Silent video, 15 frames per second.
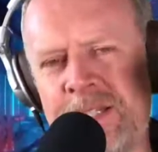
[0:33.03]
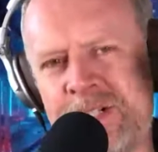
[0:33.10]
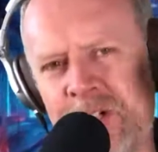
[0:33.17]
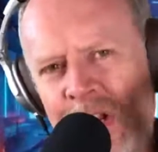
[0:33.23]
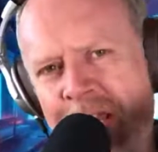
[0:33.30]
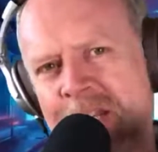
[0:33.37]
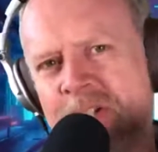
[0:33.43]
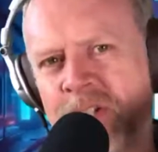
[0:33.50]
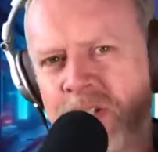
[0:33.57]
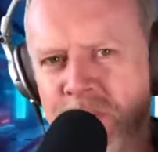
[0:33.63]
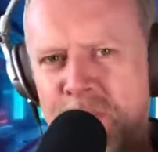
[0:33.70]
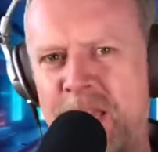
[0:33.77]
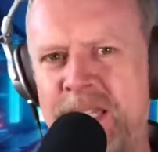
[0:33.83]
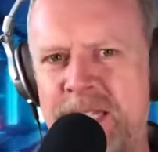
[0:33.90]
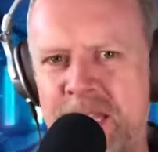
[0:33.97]
change
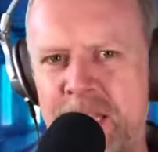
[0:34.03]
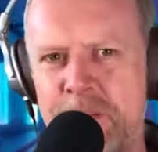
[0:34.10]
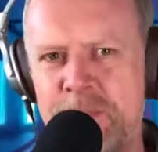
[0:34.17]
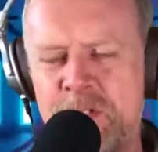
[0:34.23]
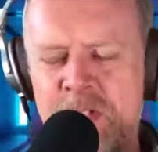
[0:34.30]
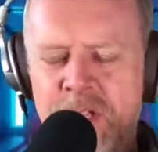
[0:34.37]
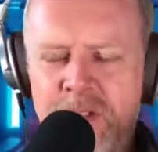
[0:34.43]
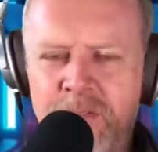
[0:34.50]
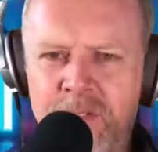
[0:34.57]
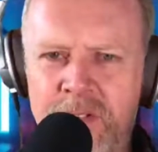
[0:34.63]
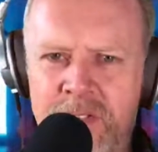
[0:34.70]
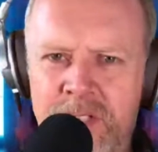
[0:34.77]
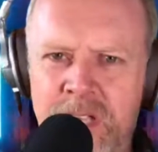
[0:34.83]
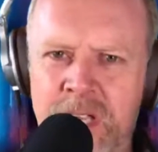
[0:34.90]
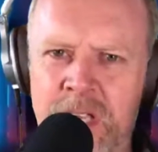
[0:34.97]
domain name
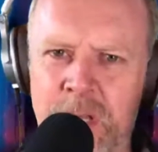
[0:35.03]
servers,